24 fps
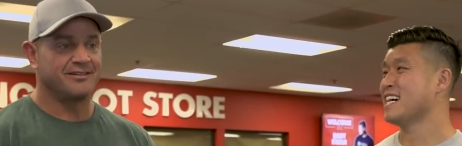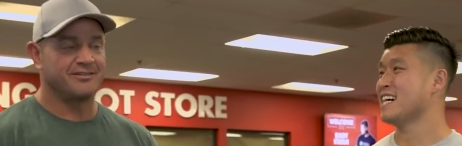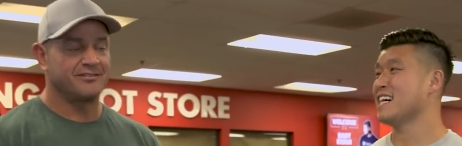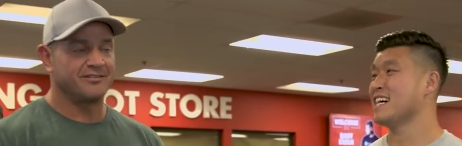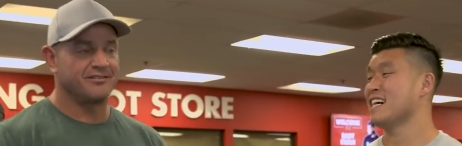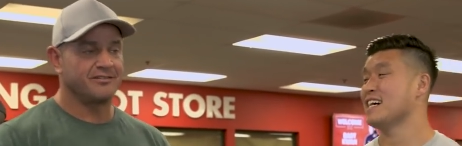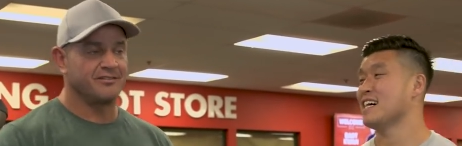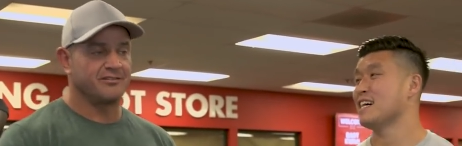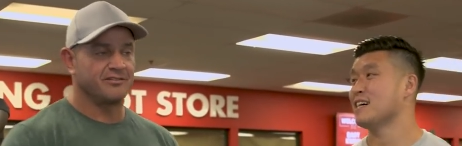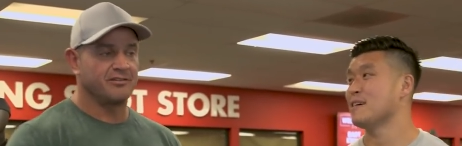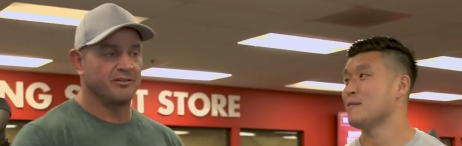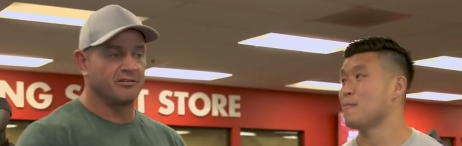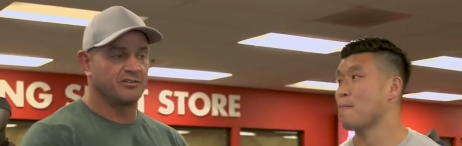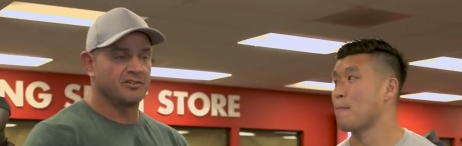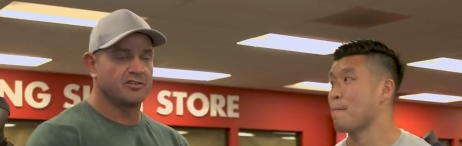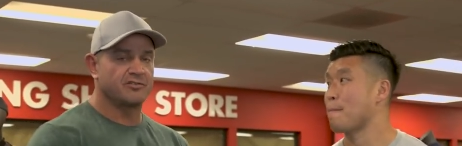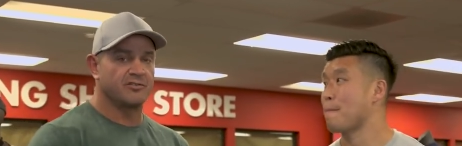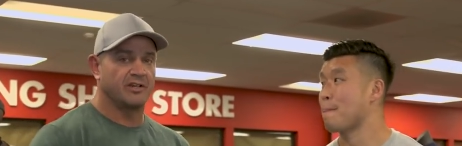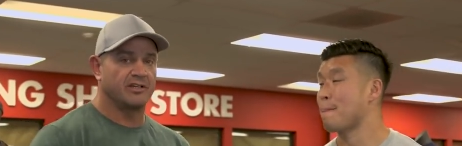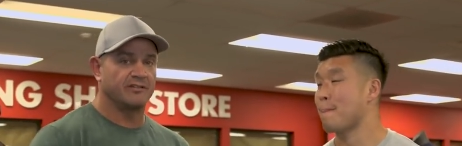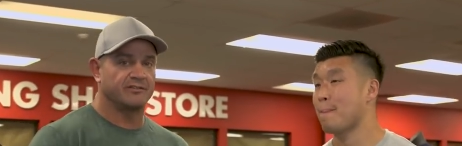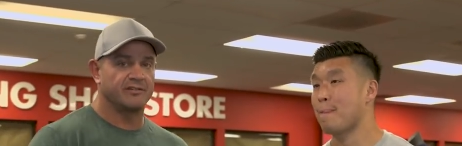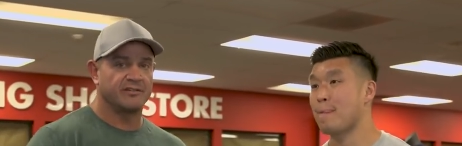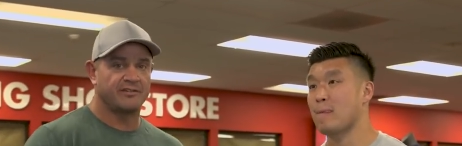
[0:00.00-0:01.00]
Speaker 1: there's there's no
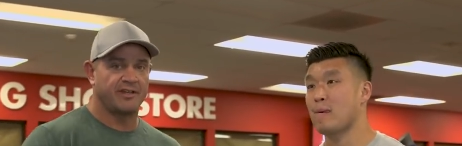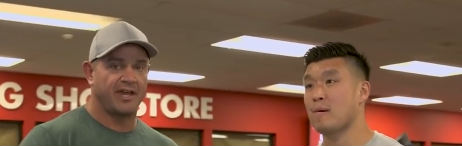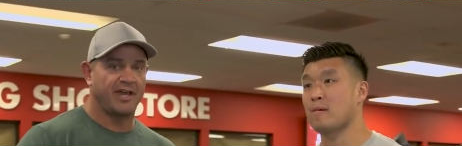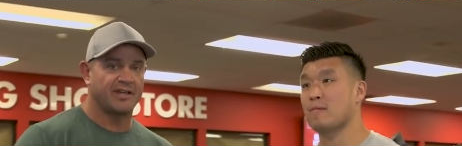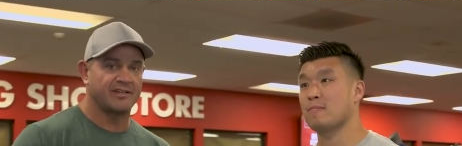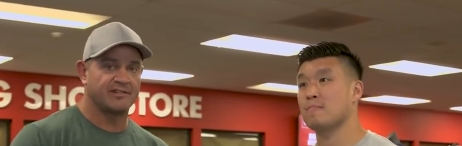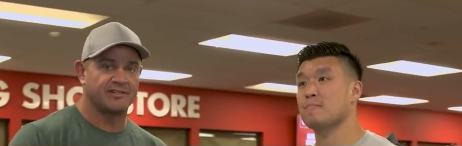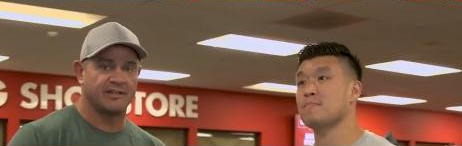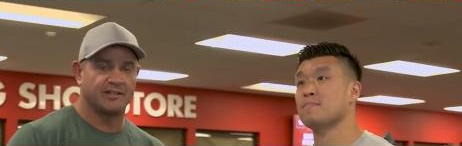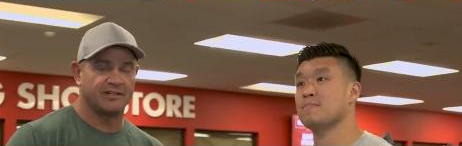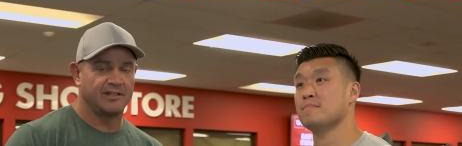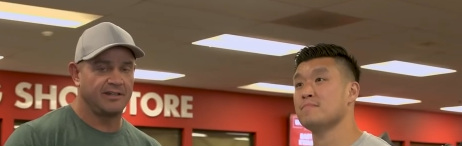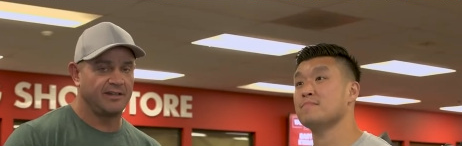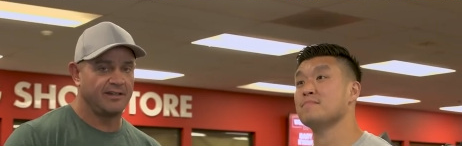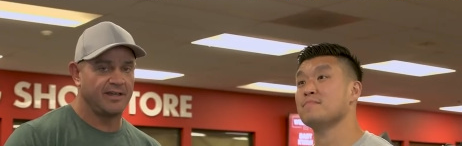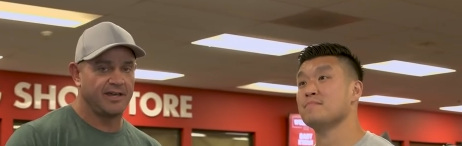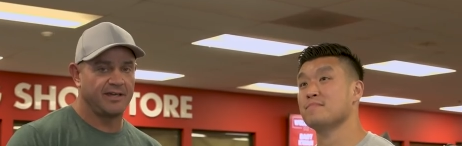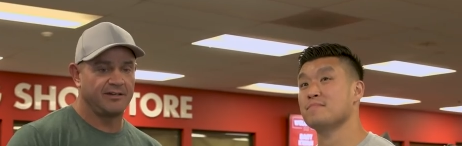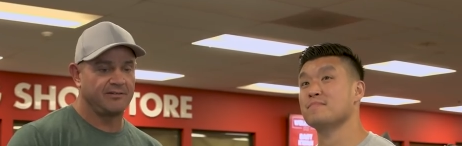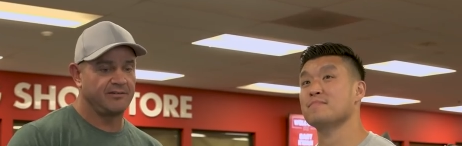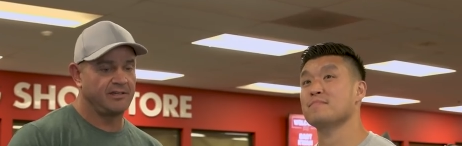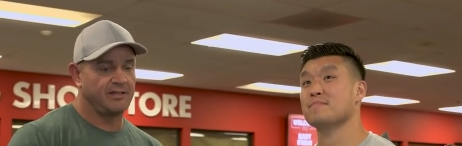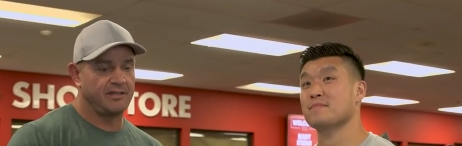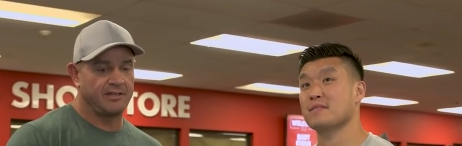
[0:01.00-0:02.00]
strings attached to any of
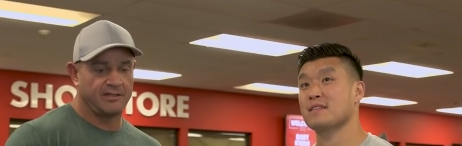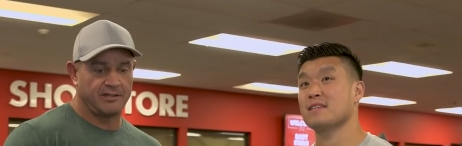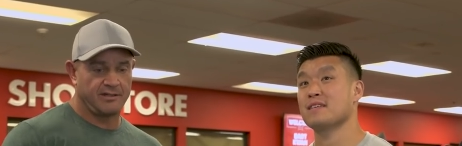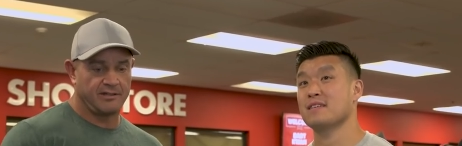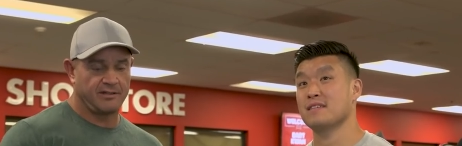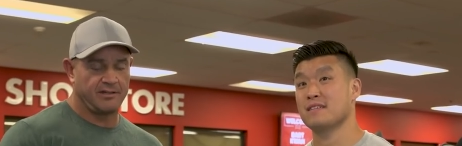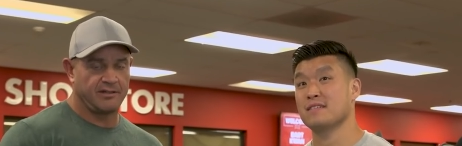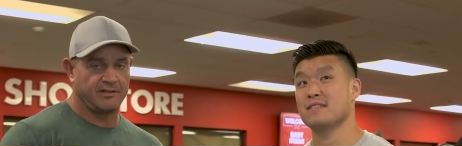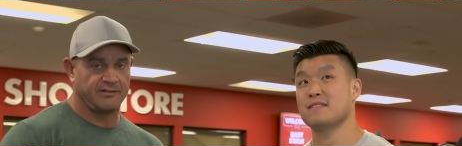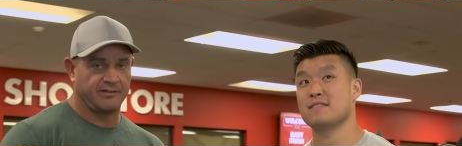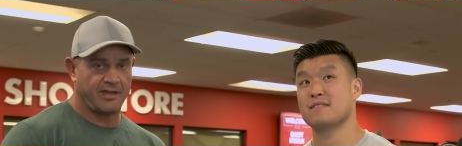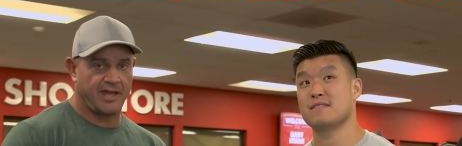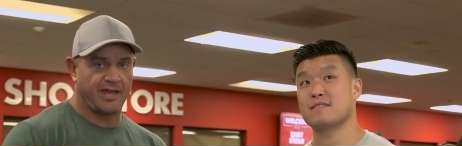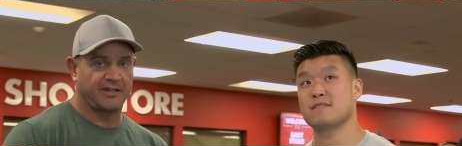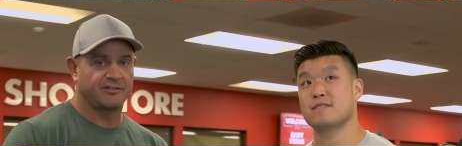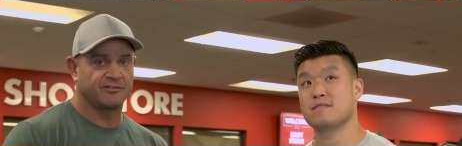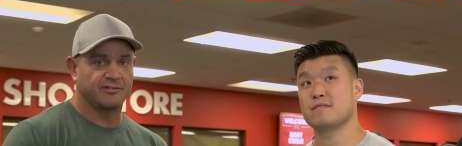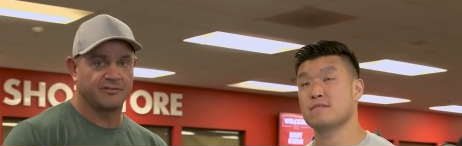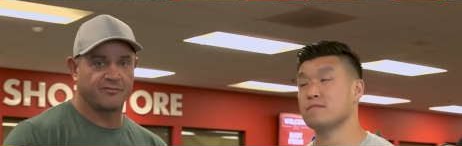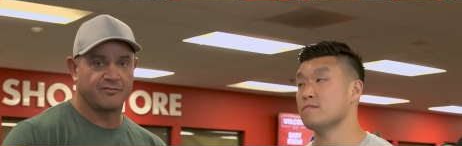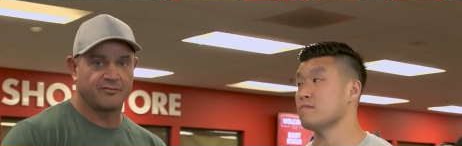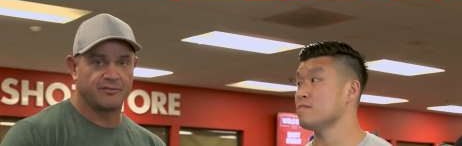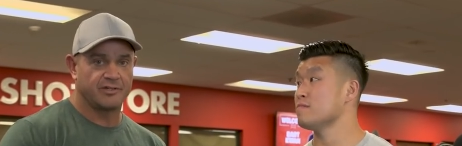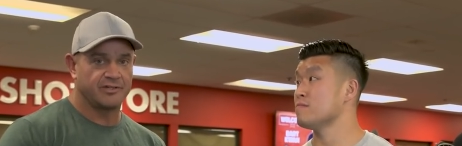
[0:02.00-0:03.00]
that. it, it is
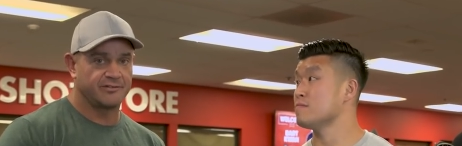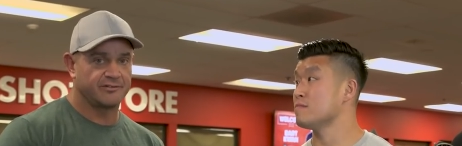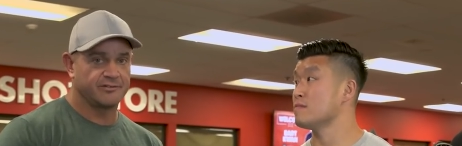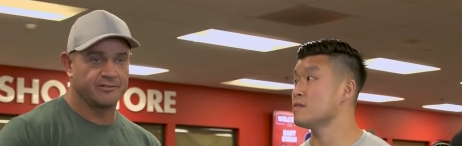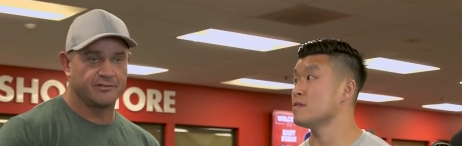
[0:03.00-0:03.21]
actually free.